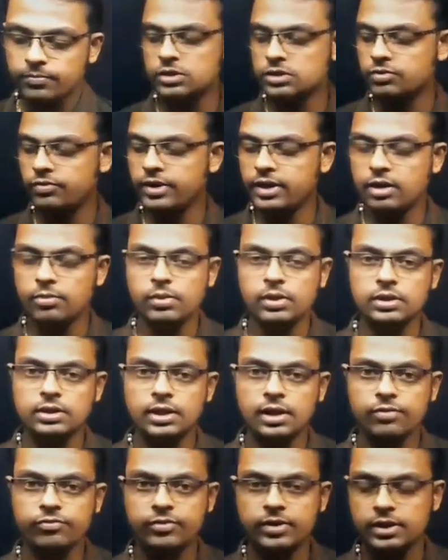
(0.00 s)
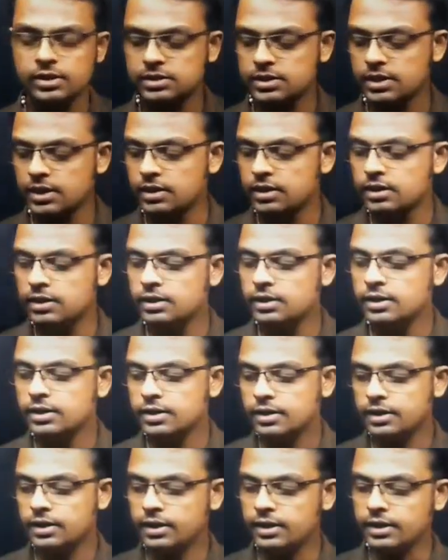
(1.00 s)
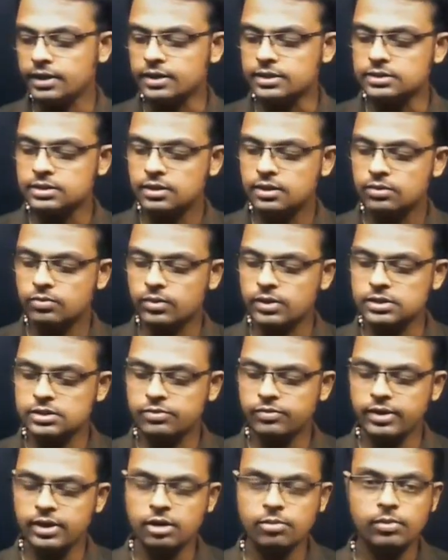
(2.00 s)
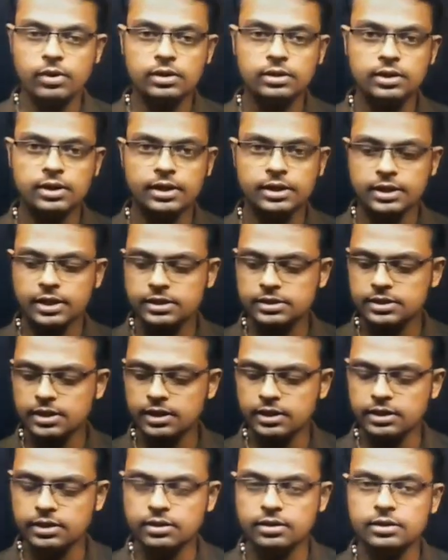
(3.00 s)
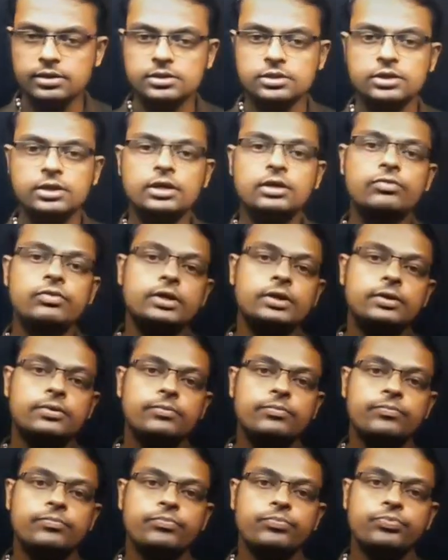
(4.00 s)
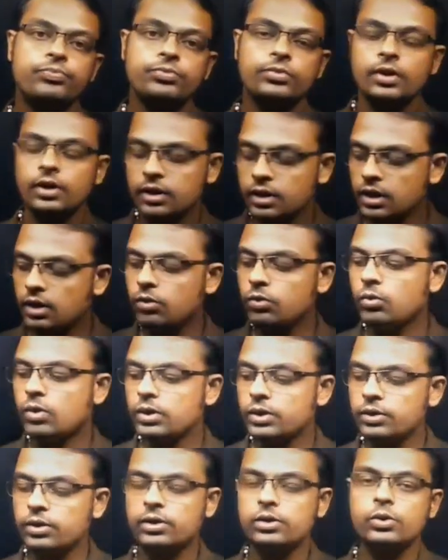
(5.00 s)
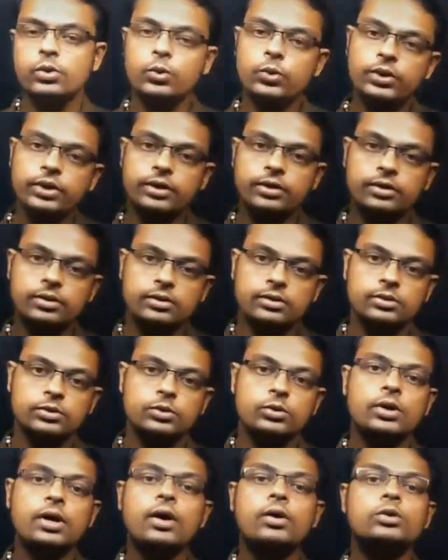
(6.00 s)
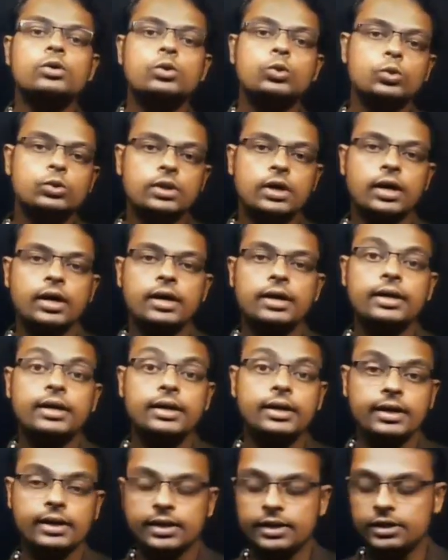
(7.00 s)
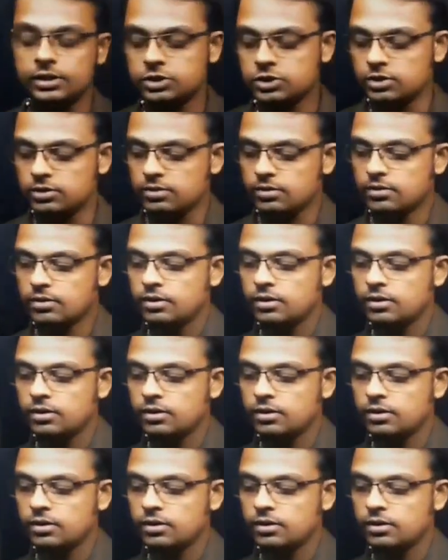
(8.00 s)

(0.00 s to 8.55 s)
It's a variable in the left hand side, dx. What is a variable in the right hand side? Here it is dv. Now what you have to do here? You have to do the integration.